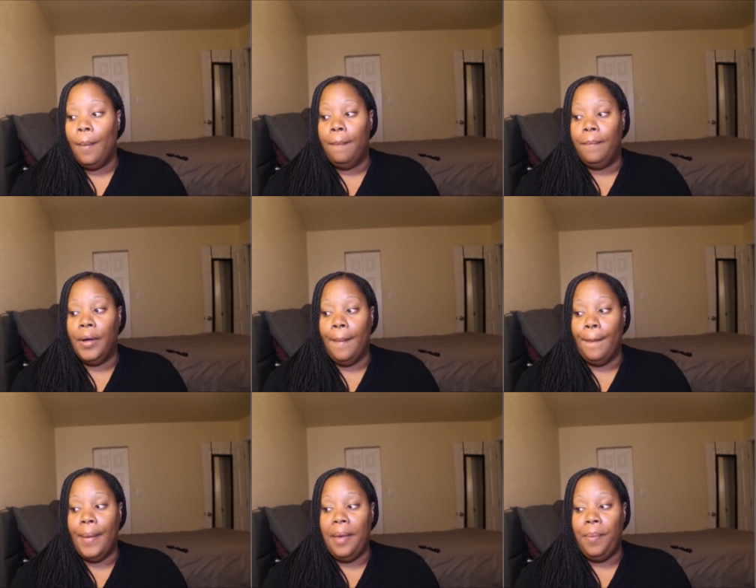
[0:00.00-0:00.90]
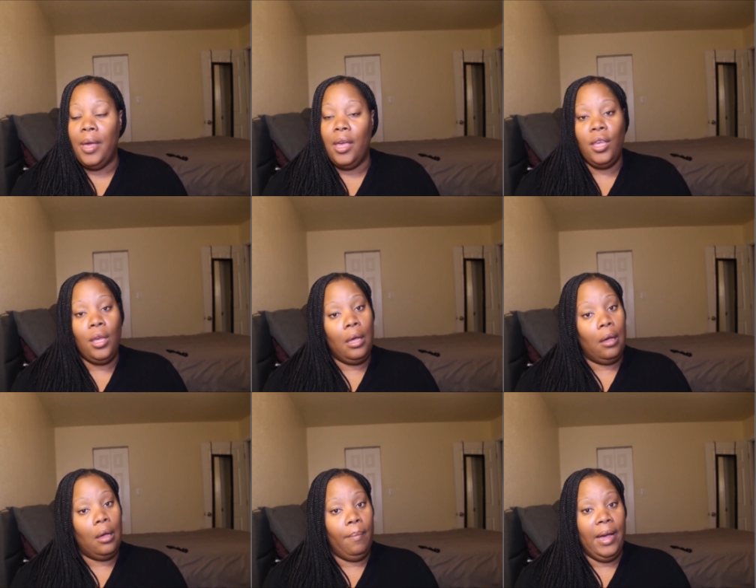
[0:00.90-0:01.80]
but maybe
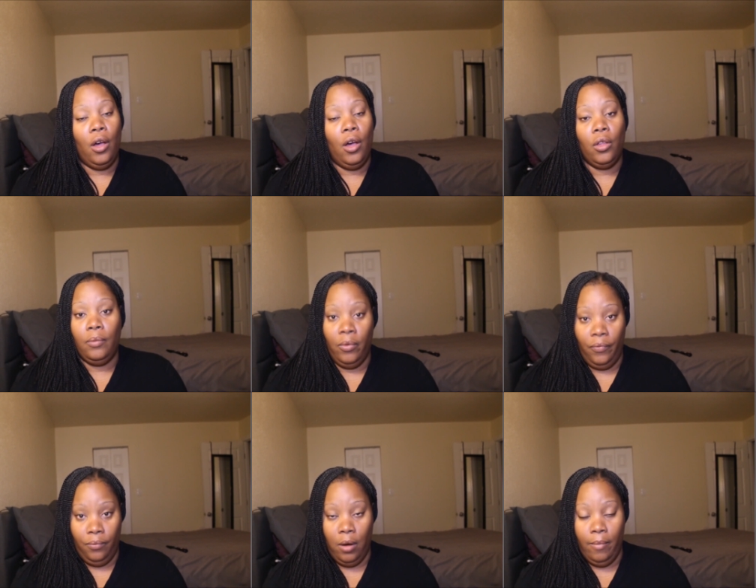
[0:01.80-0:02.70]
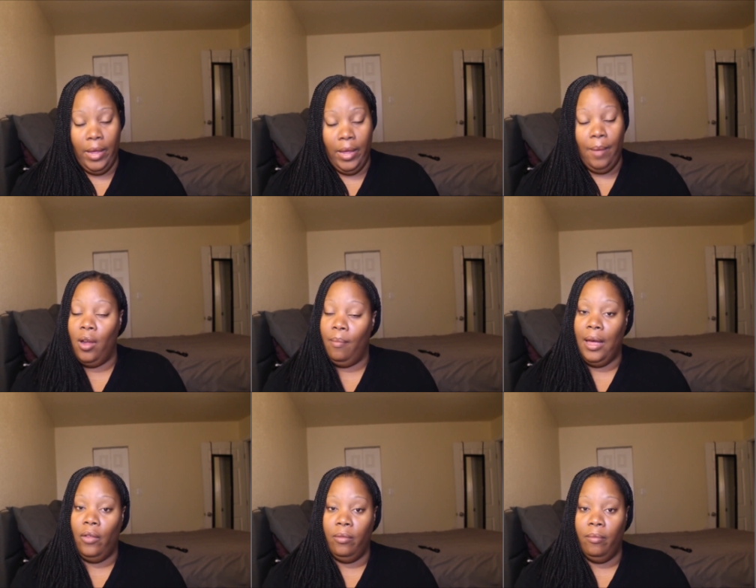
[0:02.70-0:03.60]
her mouth
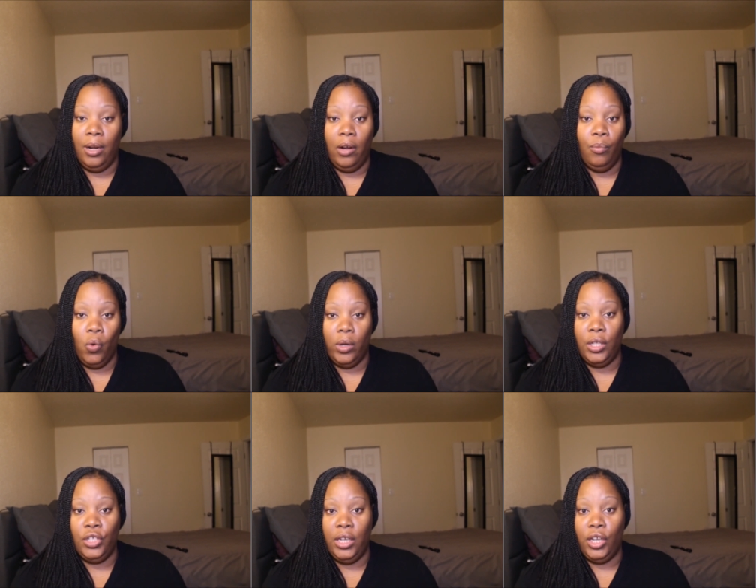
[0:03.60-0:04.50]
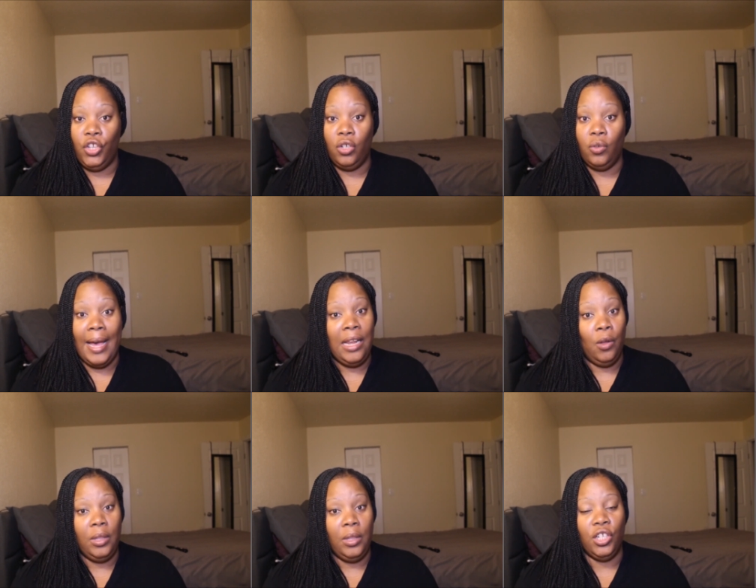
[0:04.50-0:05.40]
and bit off more than she could chew. I
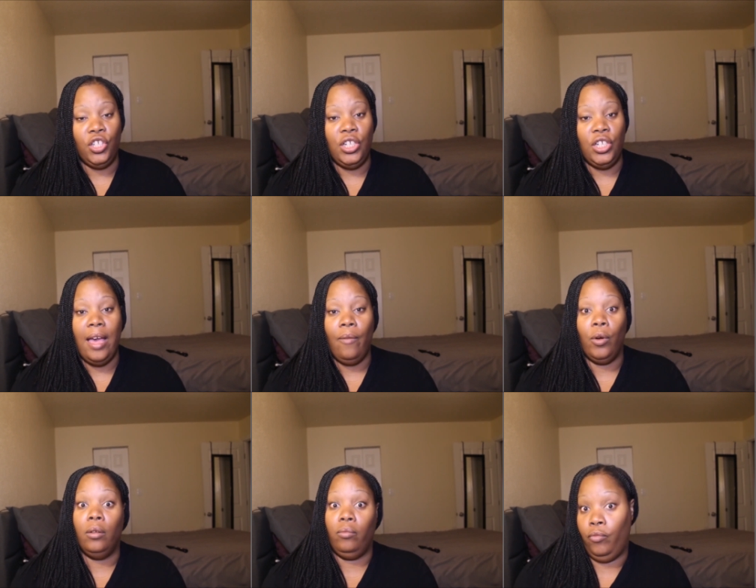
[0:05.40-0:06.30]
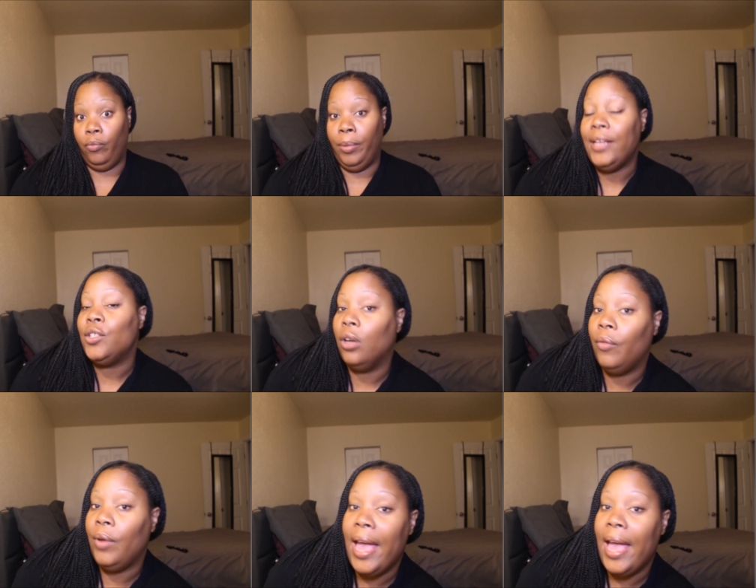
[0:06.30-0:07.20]
don't think that she ever, based on
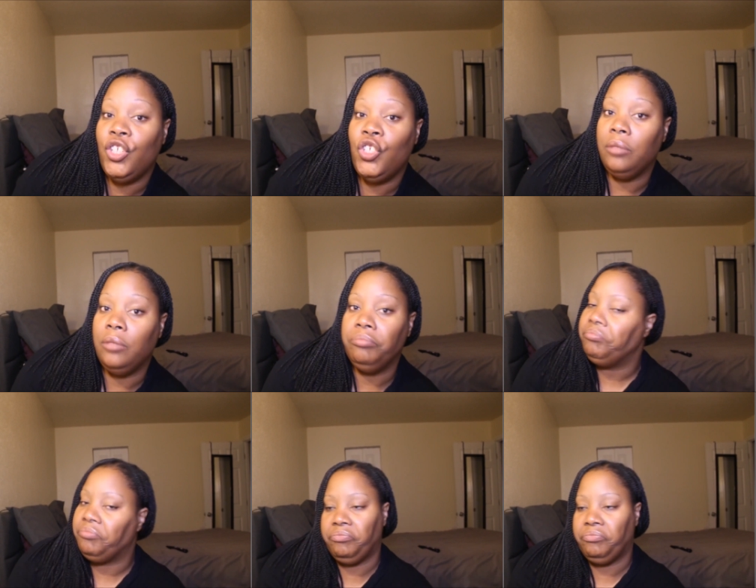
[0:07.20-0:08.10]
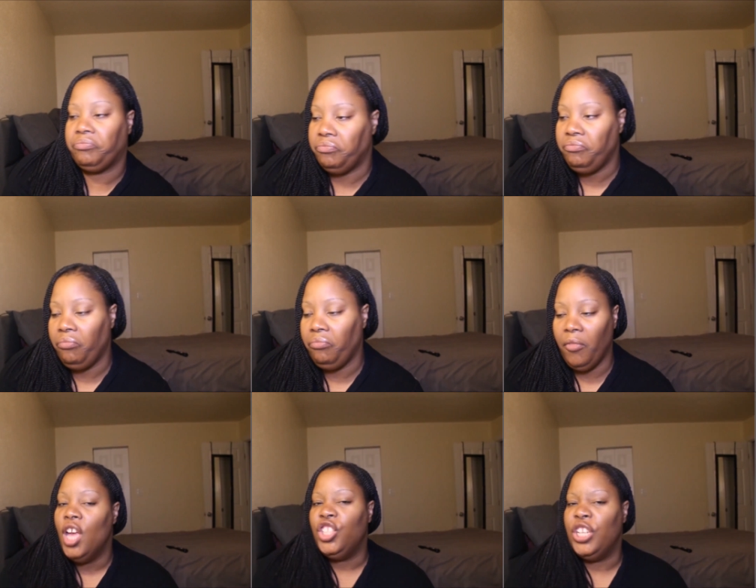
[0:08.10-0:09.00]
her reaction,
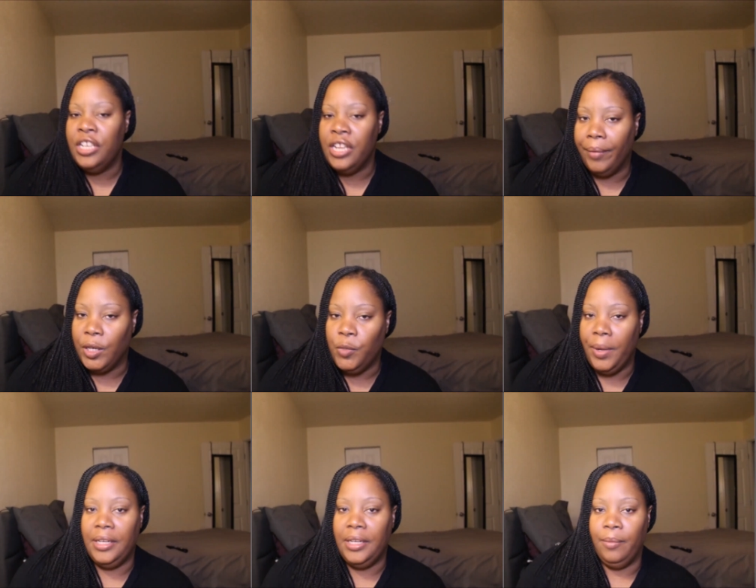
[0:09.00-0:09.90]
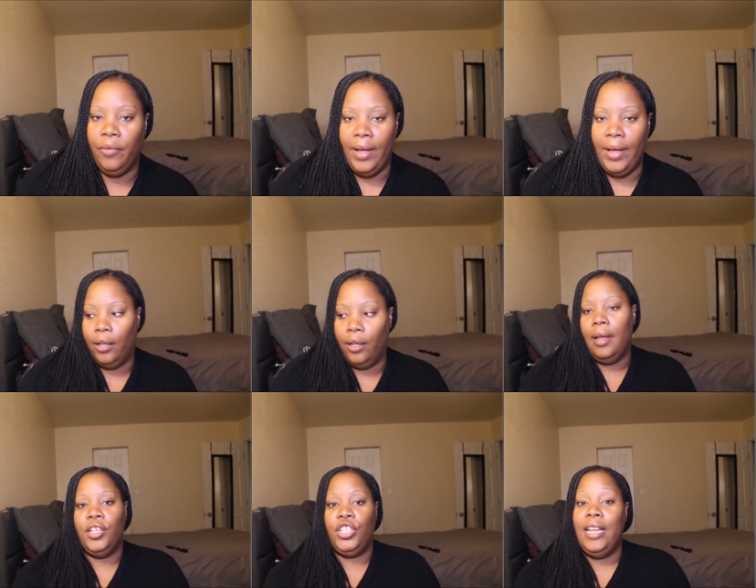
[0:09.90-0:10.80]
she never expected him to file.
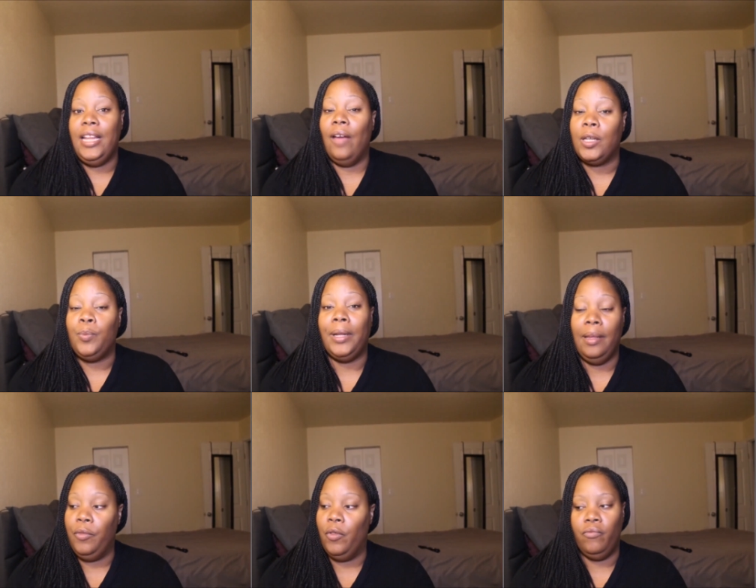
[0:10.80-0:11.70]
She never expected him to